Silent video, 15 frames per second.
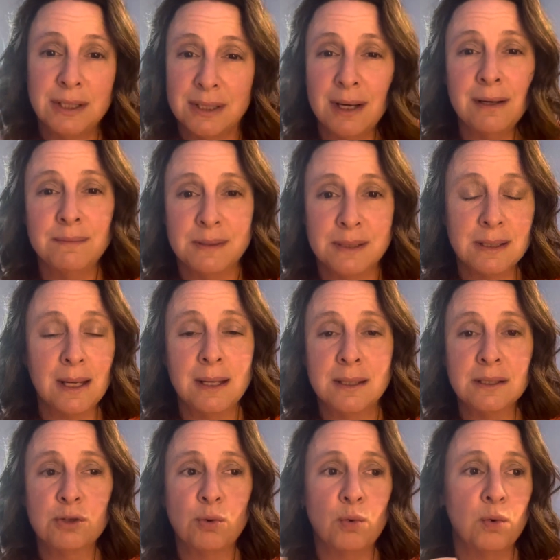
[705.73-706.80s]
type
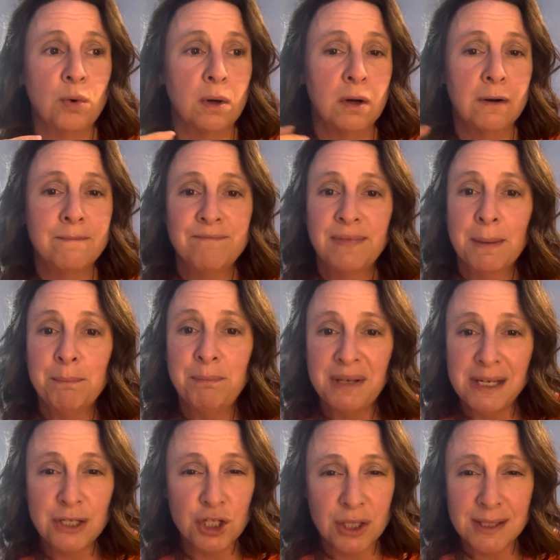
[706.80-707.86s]
scents or
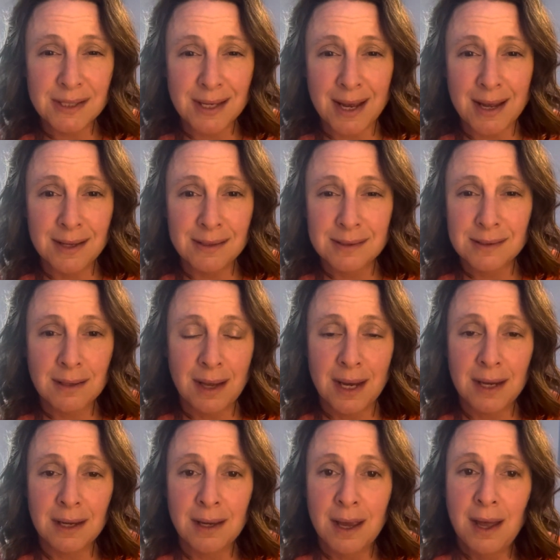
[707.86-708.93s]
beachy scents,
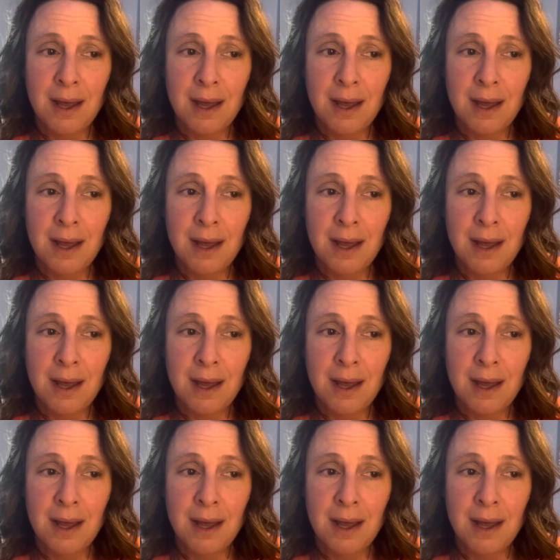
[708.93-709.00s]
like,